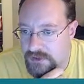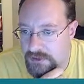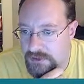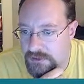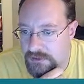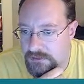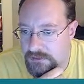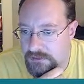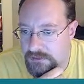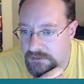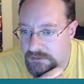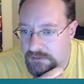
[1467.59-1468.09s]

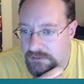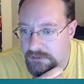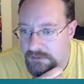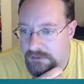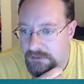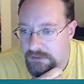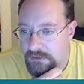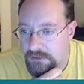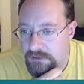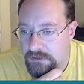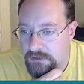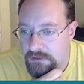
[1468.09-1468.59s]
Okay,
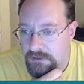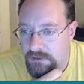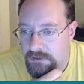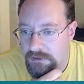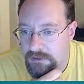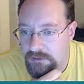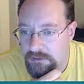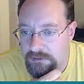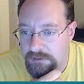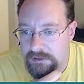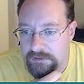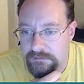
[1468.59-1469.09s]

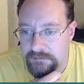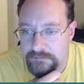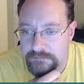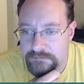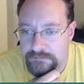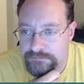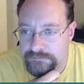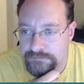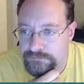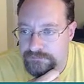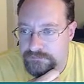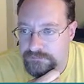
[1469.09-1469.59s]
and that
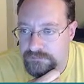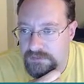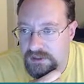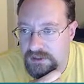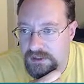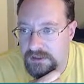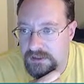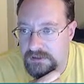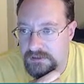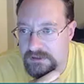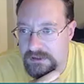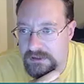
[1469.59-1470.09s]
extracted
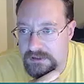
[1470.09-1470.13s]
fine,